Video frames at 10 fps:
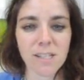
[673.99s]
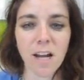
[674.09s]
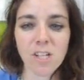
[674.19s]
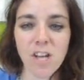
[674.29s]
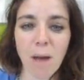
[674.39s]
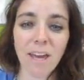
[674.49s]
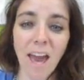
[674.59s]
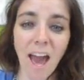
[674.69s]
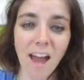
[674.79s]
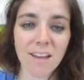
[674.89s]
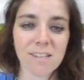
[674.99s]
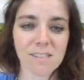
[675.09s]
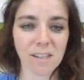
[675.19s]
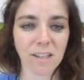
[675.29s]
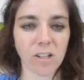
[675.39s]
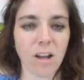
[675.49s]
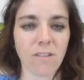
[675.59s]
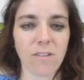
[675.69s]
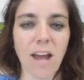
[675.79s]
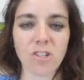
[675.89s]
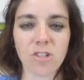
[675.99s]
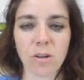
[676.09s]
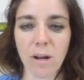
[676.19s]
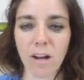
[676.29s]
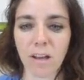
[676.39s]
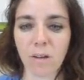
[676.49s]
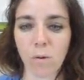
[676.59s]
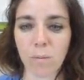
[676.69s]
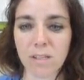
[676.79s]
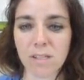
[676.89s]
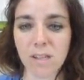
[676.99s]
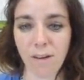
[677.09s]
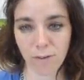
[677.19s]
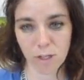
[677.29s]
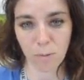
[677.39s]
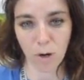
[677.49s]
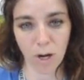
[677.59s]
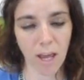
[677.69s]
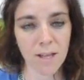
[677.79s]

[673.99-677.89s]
Carrie Chapman Catt is the leader of the National American Women's Suffrage Party,